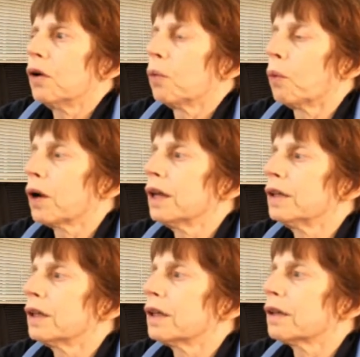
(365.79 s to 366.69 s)
What I
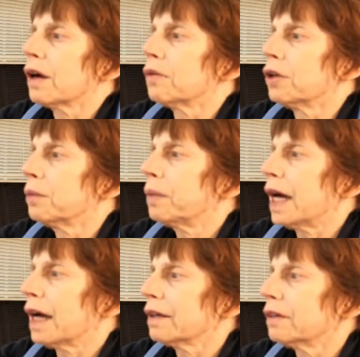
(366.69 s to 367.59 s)
did is I
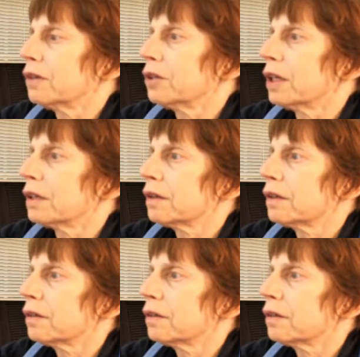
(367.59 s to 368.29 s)
repackaged it